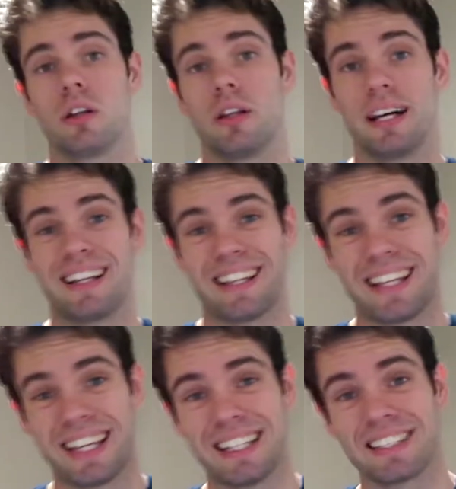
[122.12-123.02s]
that
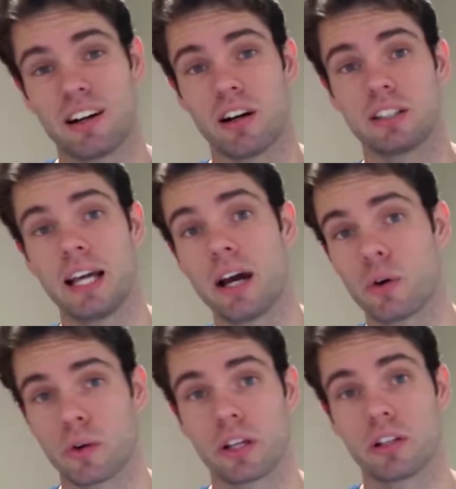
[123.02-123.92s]
these are
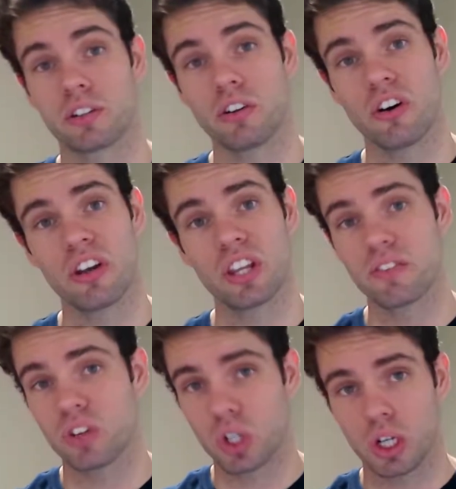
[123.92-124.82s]
towering in the sky and
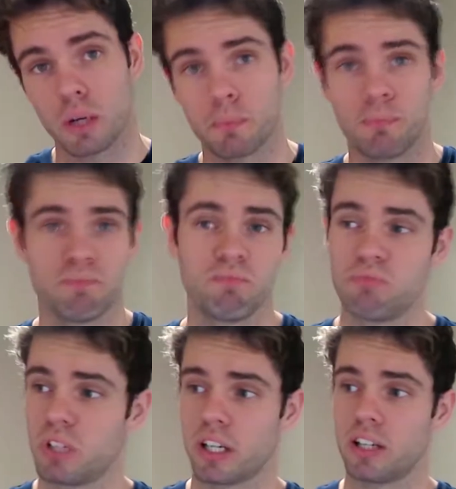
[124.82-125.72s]
they've got to,
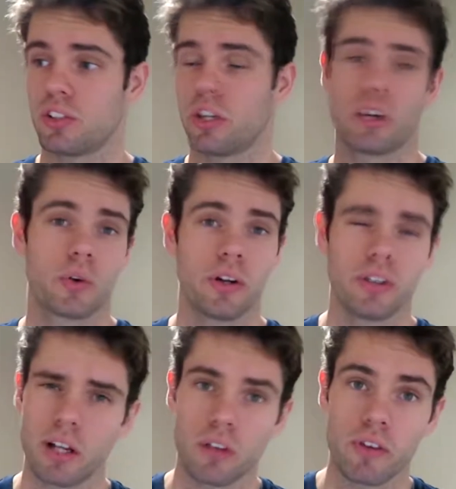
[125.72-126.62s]
increase
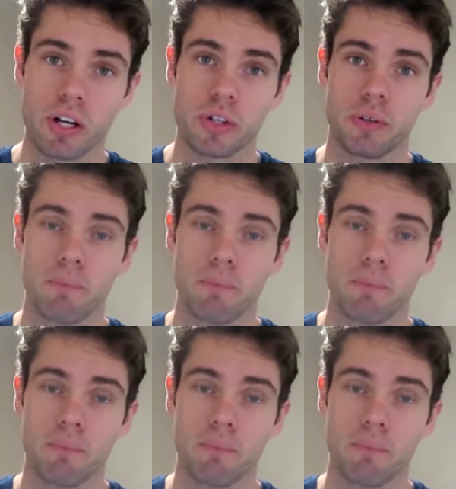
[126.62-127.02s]
elevation.